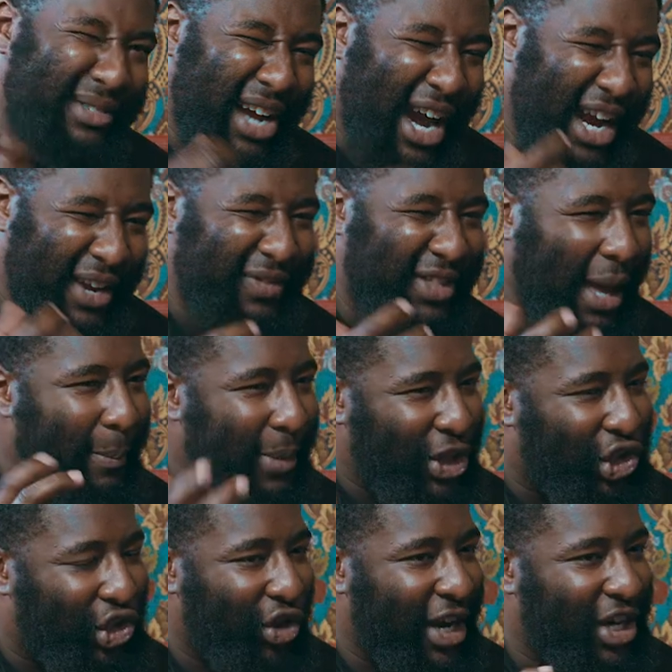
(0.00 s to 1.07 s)
kind of
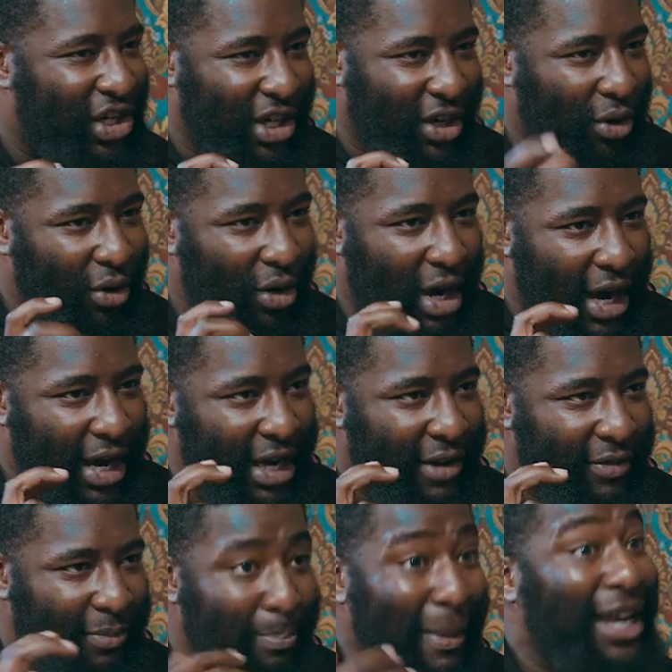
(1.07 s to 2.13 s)
demonstration or kind
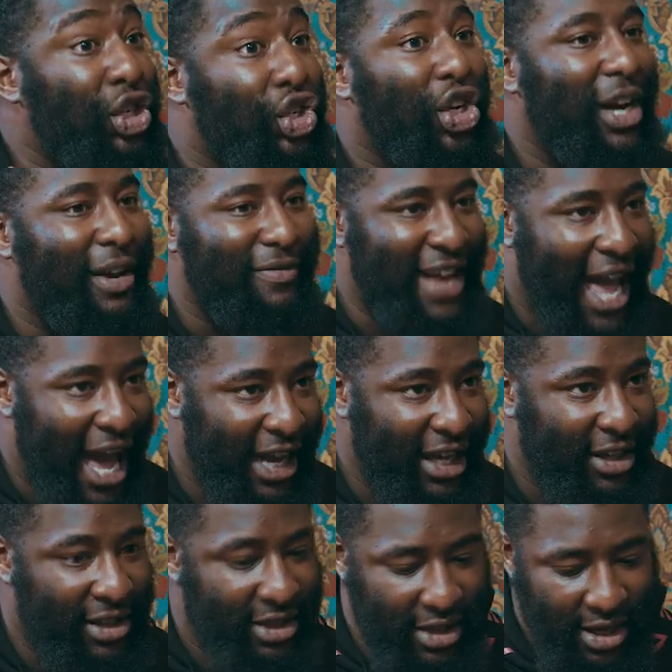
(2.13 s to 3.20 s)
of mention of
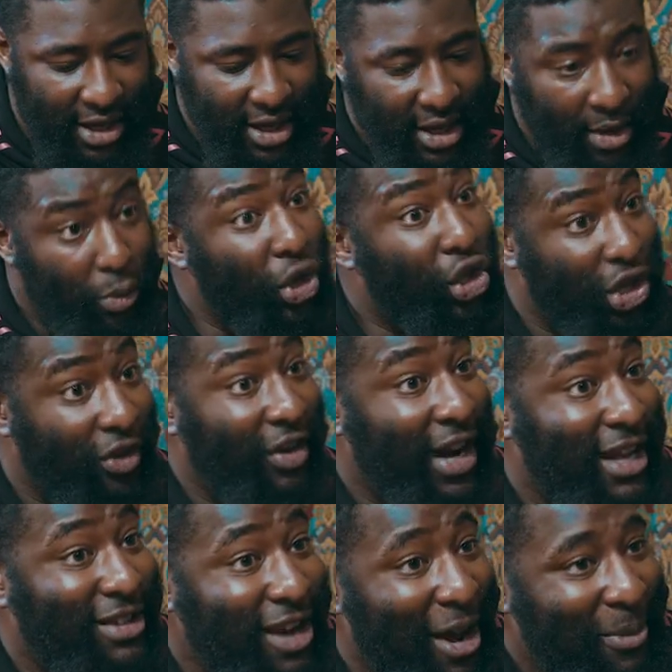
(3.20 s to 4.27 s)
gangs were during
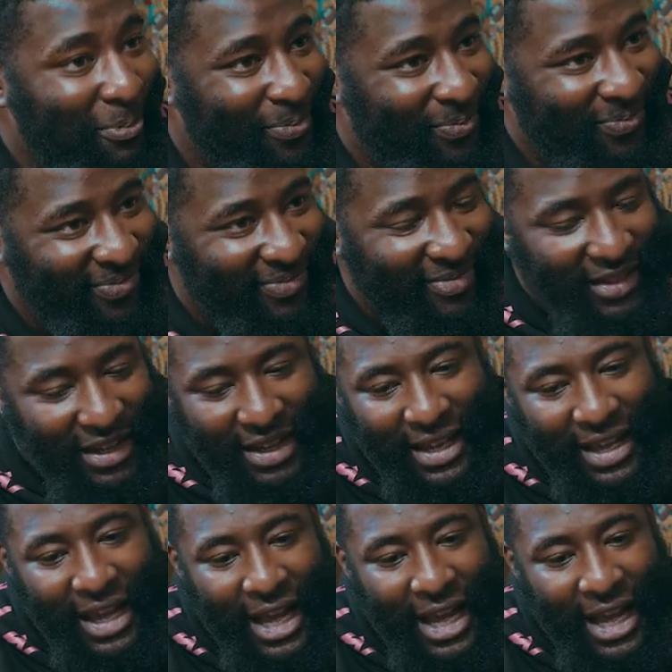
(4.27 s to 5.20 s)
that time. Right.